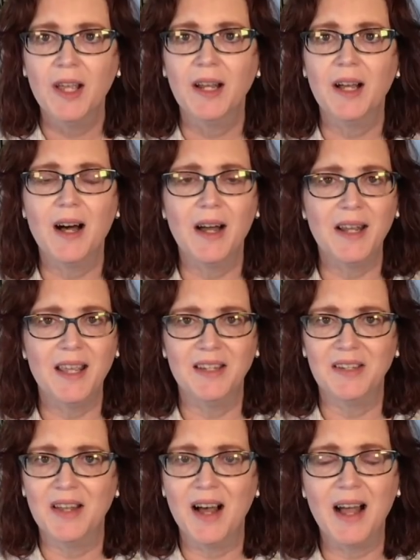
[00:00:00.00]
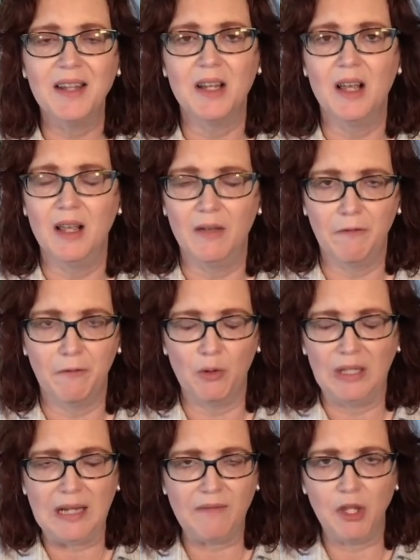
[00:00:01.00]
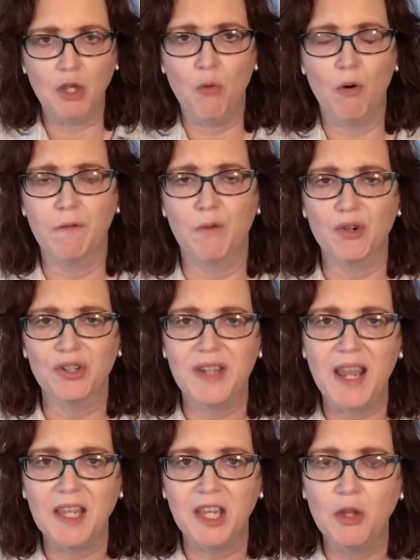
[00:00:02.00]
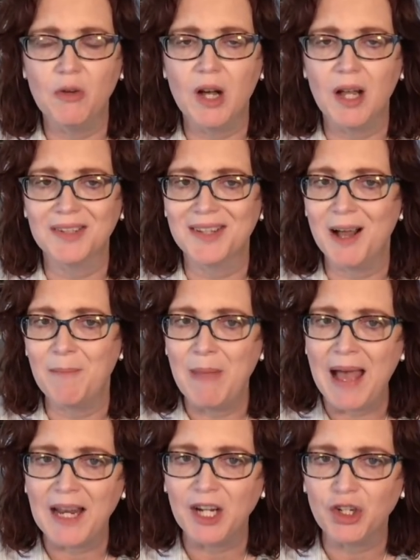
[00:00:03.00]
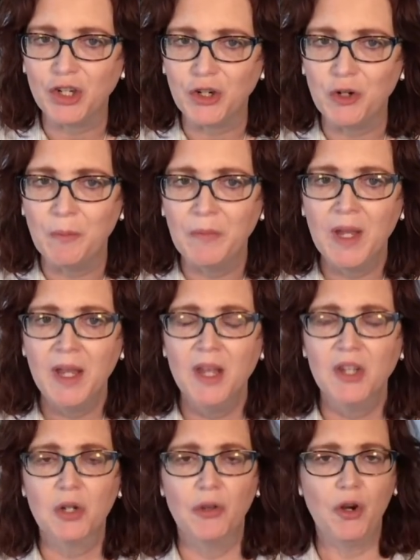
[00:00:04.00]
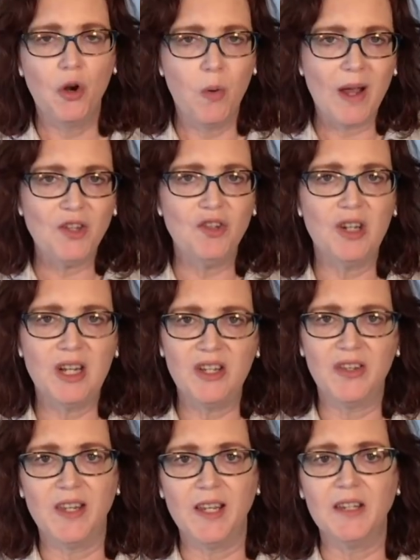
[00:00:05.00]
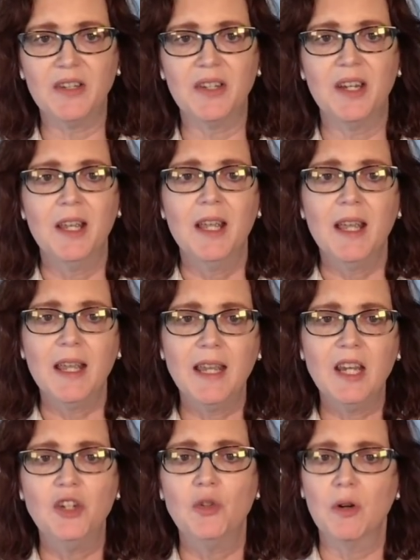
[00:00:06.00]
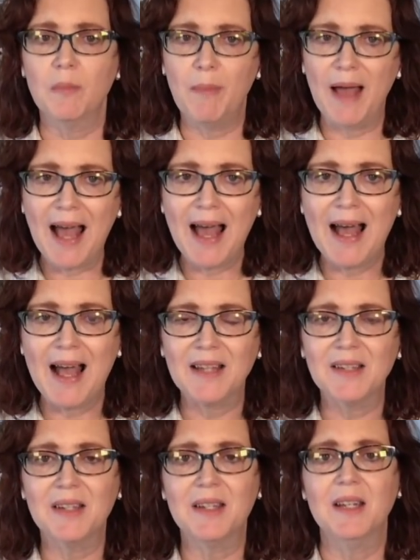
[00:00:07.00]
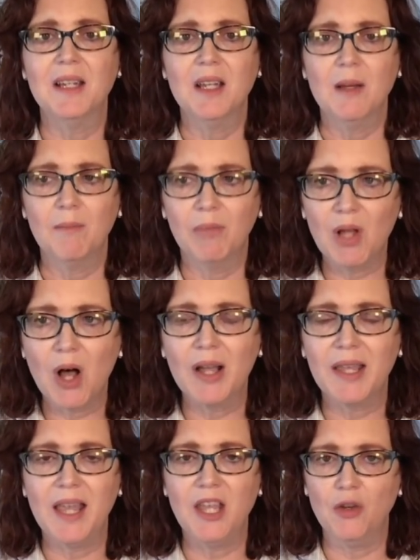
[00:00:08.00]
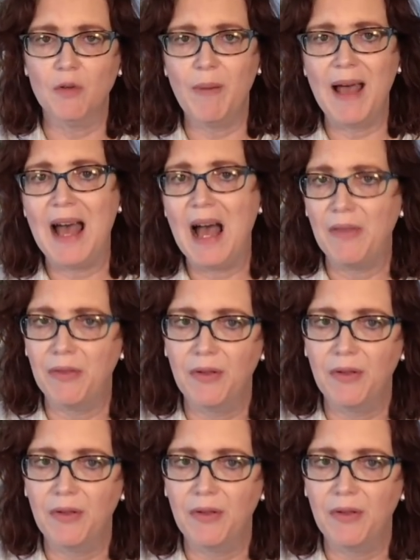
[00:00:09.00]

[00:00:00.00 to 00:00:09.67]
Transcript: God is not leaving you or forsaking you. God's not mad at you. So the question is this: is your past blocking your path?